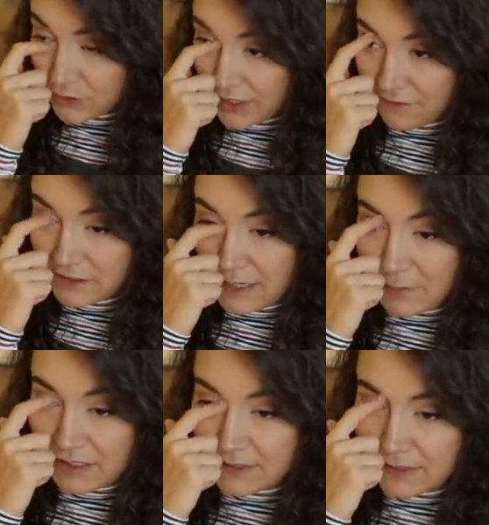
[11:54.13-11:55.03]
drink every
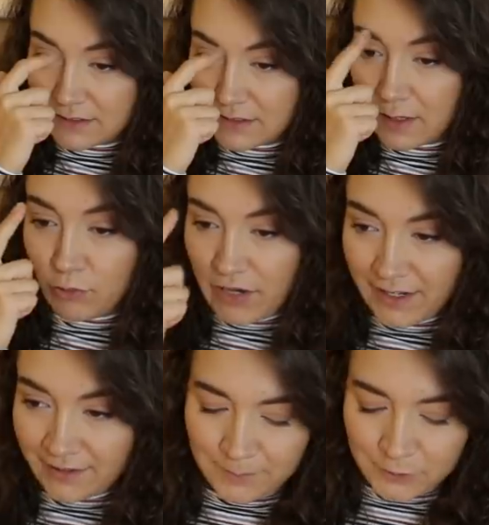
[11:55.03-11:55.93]
time I say
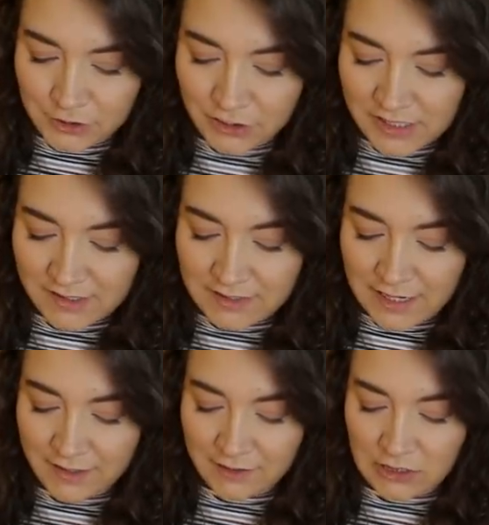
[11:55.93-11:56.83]
subreddit. I'm just trying to
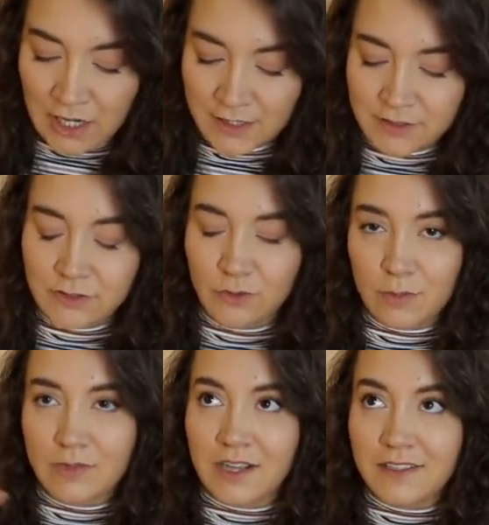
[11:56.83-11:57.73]
say it a lot to
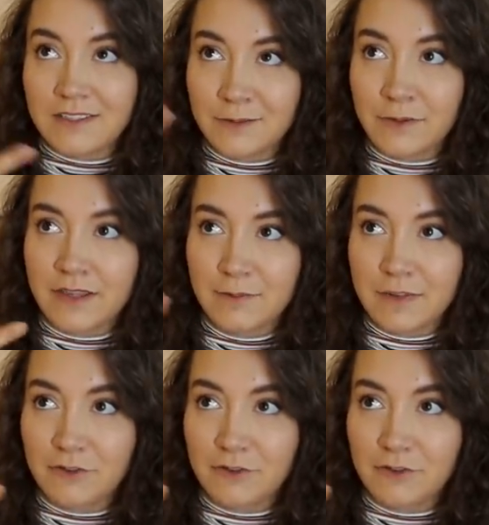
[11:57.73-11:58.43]
normalize it within my